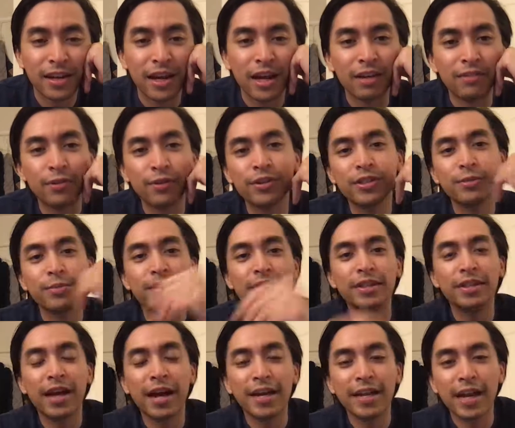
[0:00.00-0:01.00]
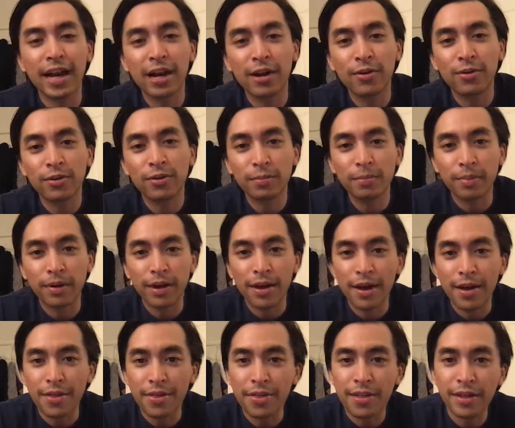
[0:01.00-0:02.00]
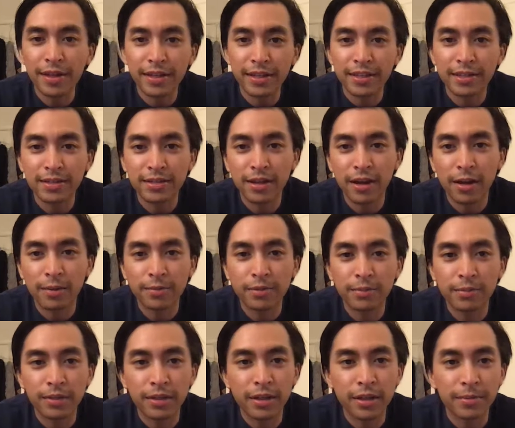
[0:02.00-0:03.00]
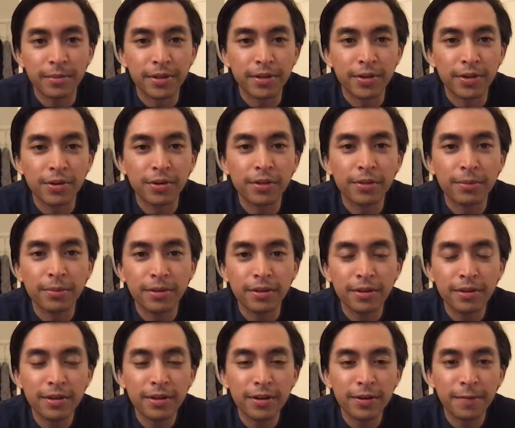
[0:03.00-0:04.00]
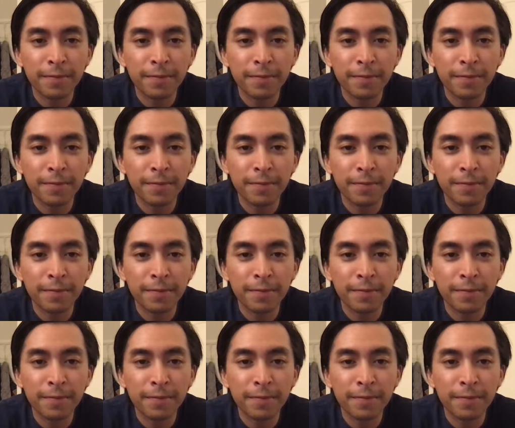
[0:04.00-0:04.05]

I've always been a night owl, but I think it's time to become an early bird.